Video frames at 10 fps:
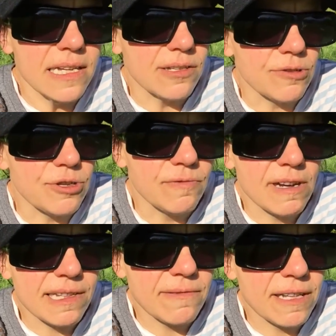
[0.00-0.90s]
So she
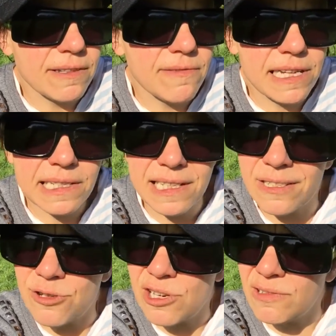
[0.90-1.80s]
went,
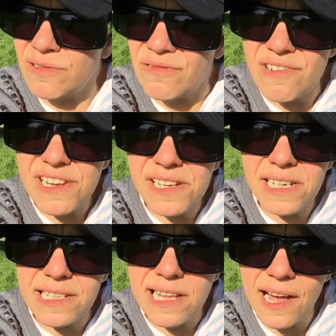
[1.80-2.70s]
and she got
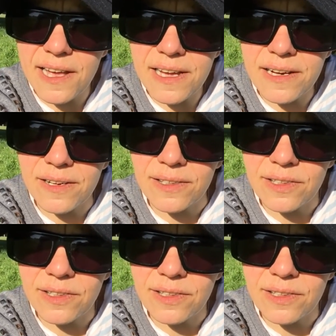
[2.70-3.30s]
really tired.